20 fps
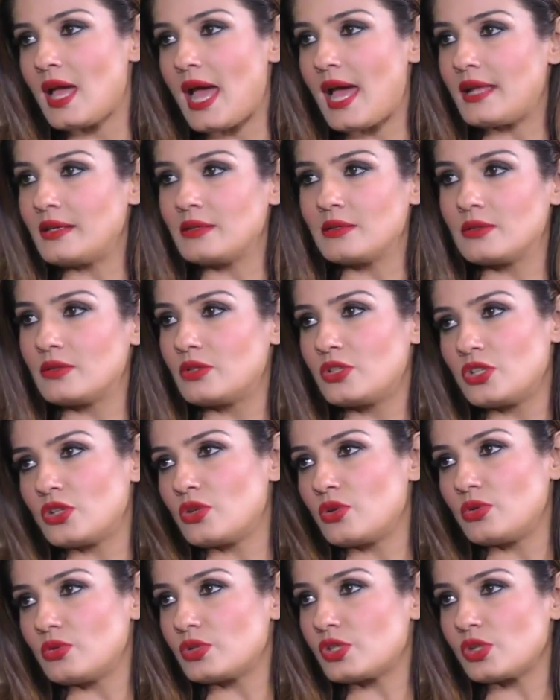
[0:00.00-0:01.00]
And, you
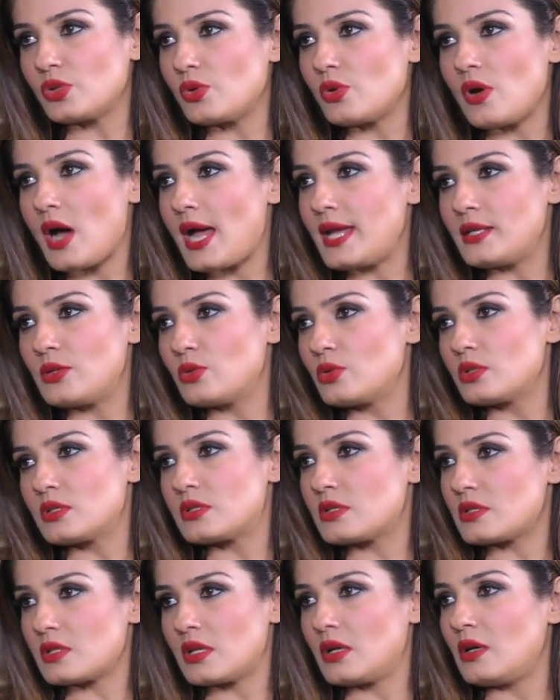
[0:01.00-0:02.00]
know, so I
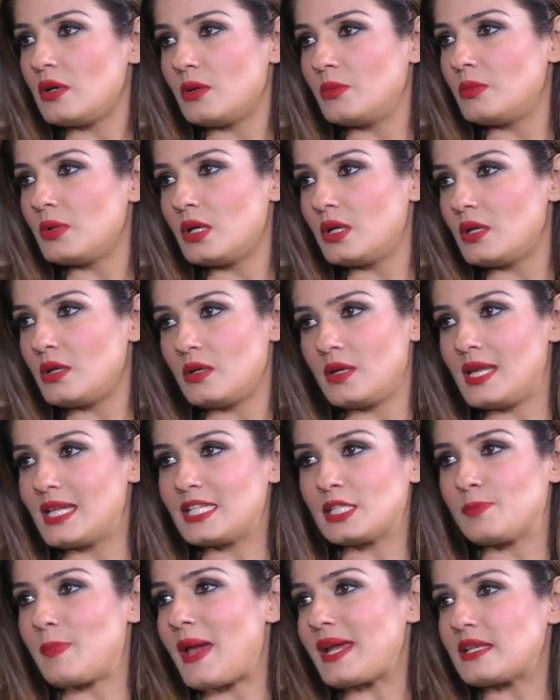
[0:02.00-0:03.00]
don't
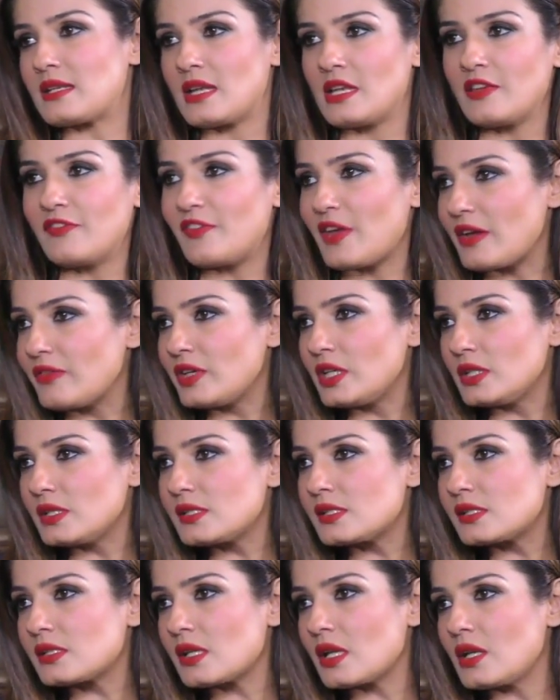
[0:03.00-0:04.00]
expect any
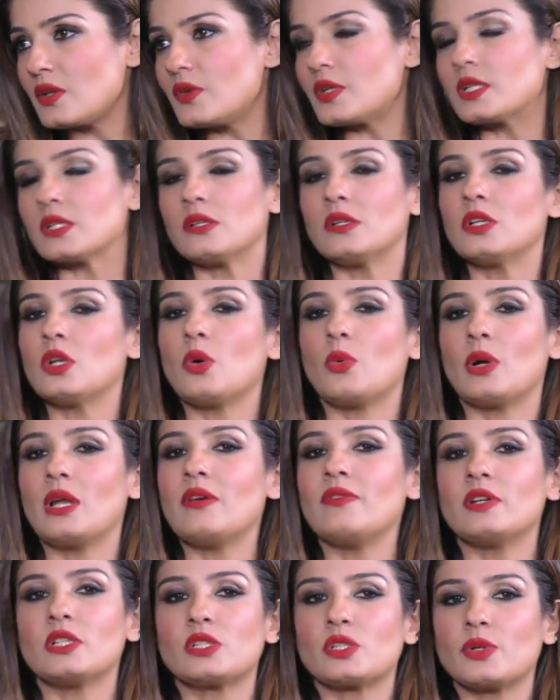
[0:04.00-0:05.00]
favors in return or
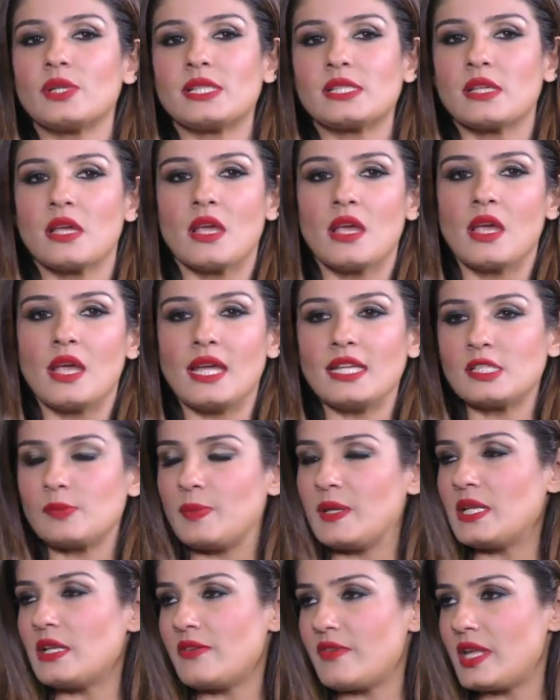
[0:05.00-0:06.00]
whatever. So it's
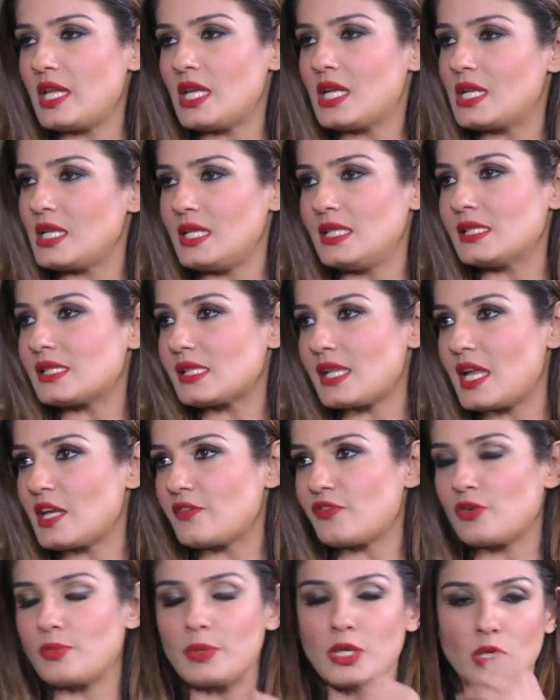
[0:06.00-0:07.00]
been a very clean
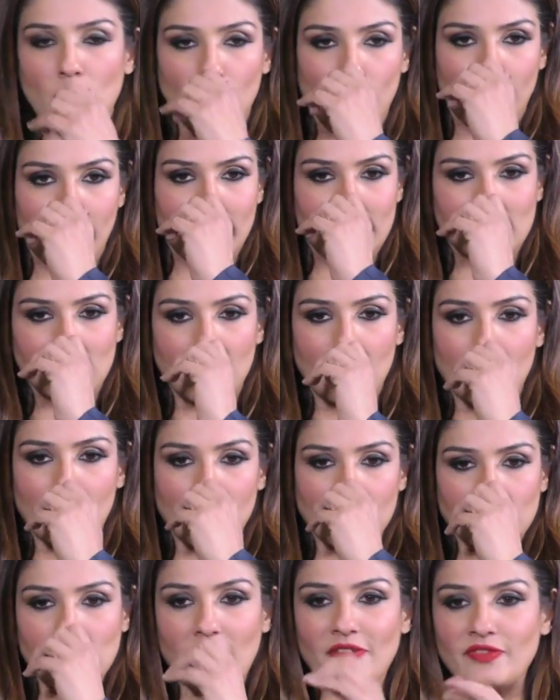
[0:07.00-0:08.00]
slate for me always.
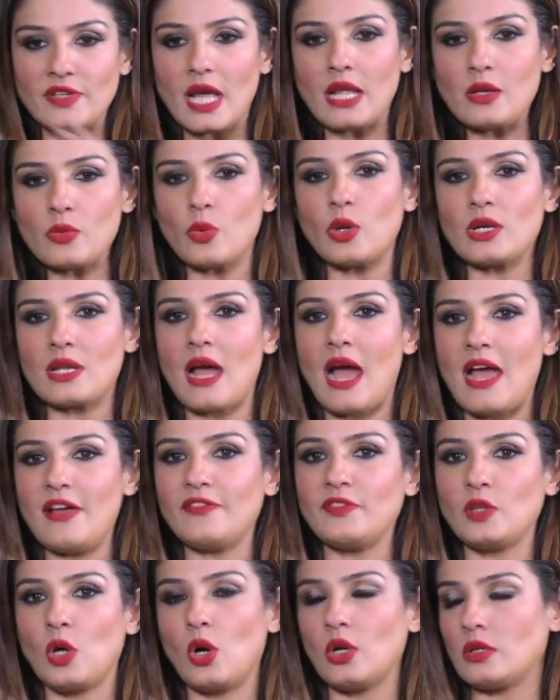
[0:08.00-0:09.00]
So I've done what
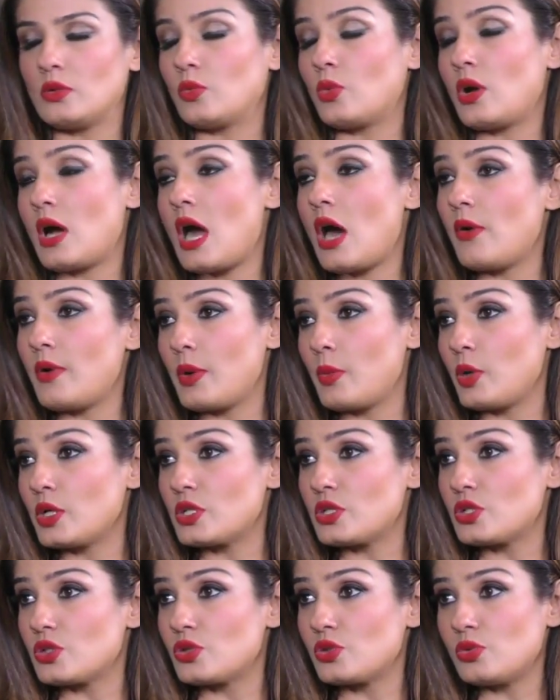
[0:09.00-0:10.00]
I've thought, how I
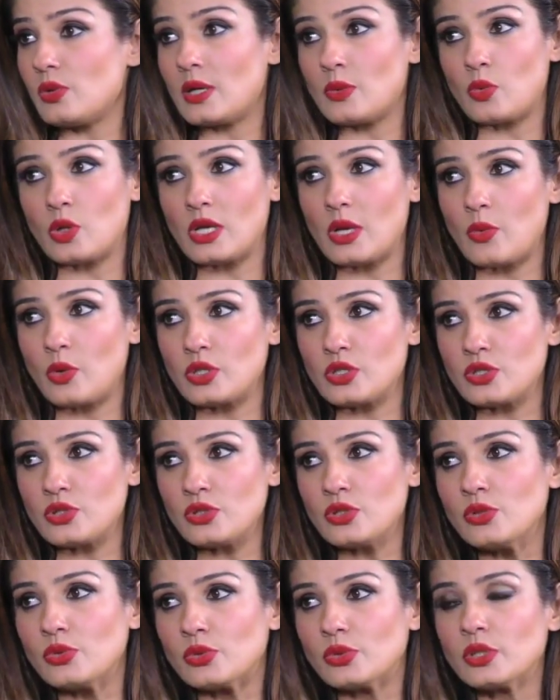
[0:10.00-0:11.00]
wanted to do and what I wanted to
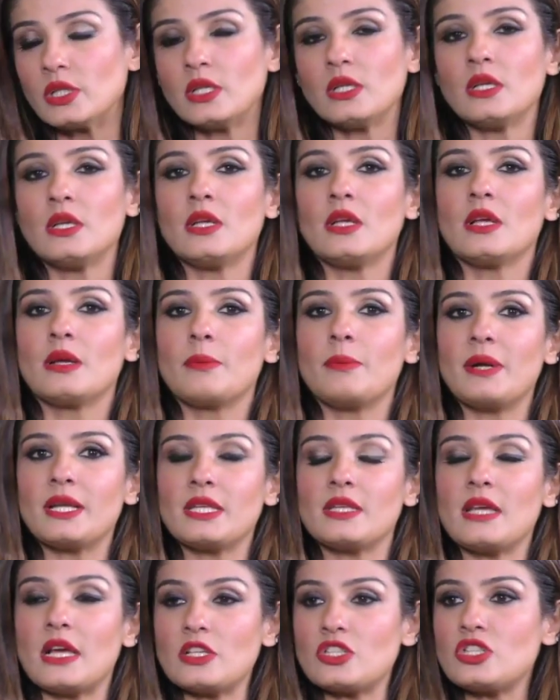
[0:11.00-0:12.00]
do. But
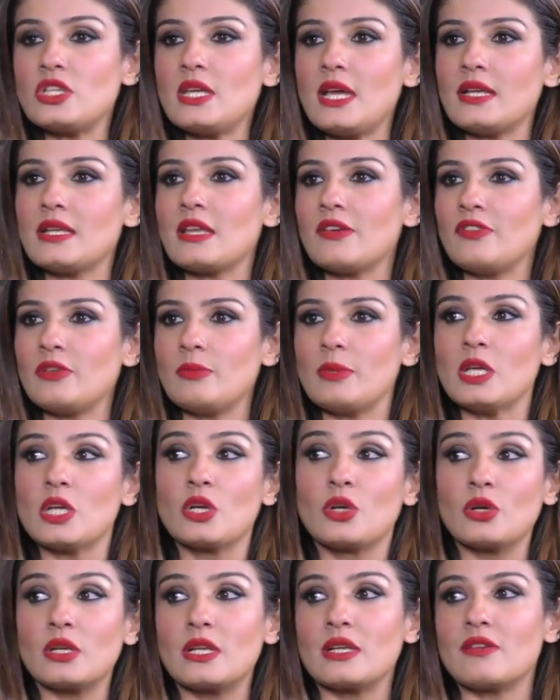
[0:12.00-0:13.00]
Yashji had given me
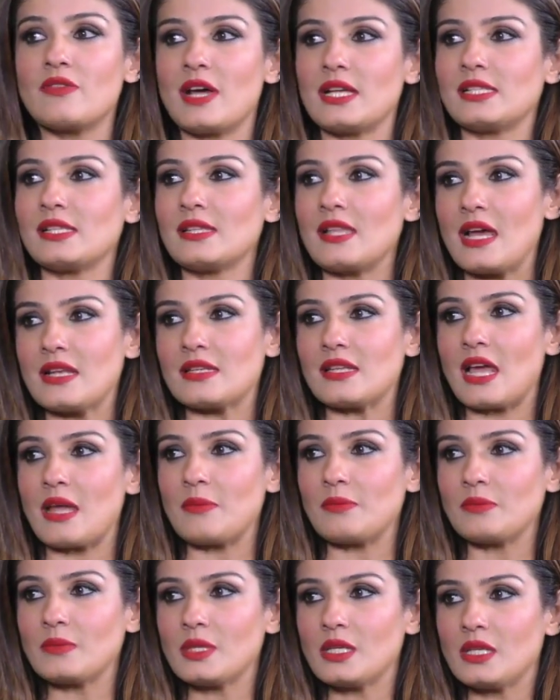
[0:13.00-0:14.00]
good advice at that
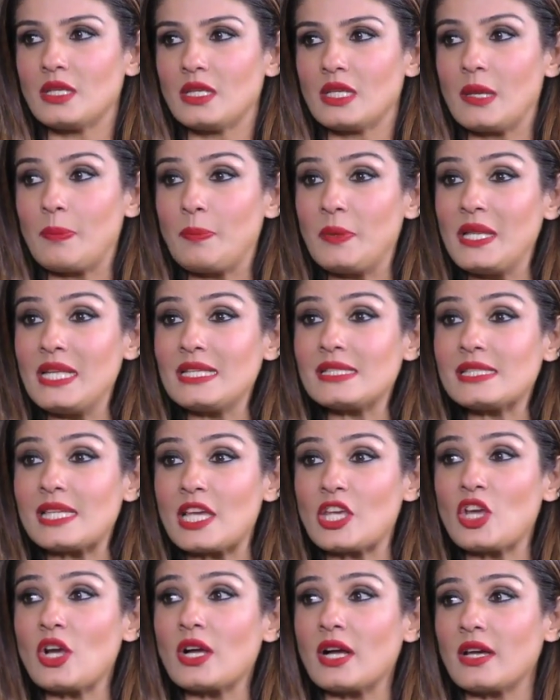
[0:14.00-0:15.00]
time. Please
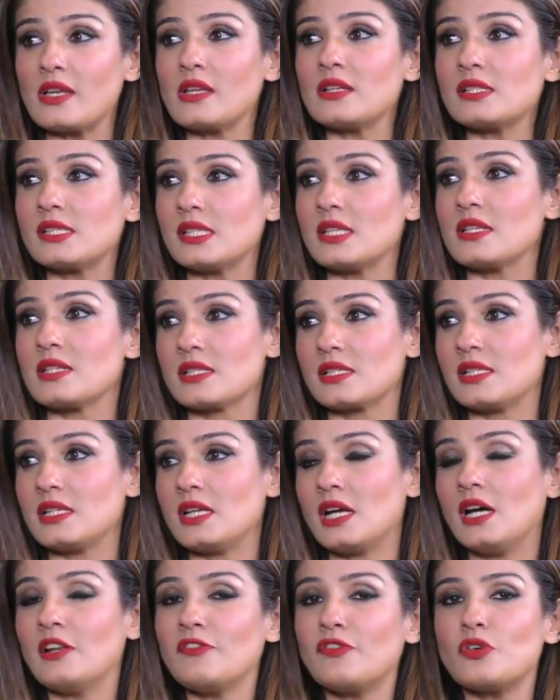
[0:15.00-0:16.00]
take your career
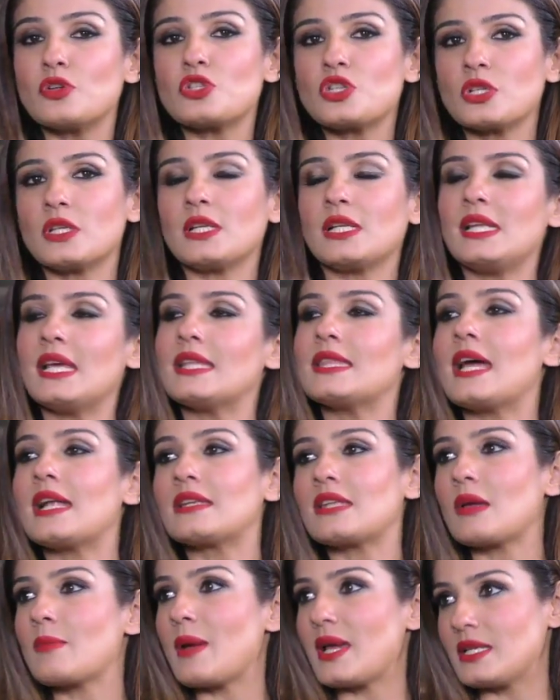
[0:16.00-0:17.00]
seriously. Unfortunately, at
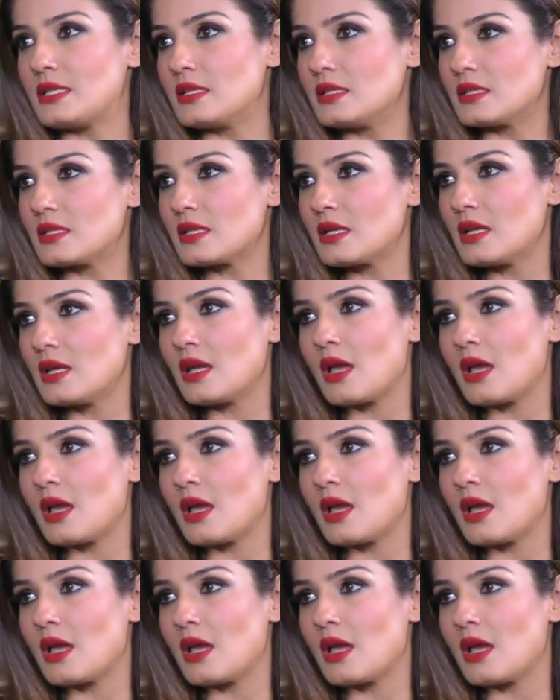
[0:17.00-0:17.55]
that time, I didn't.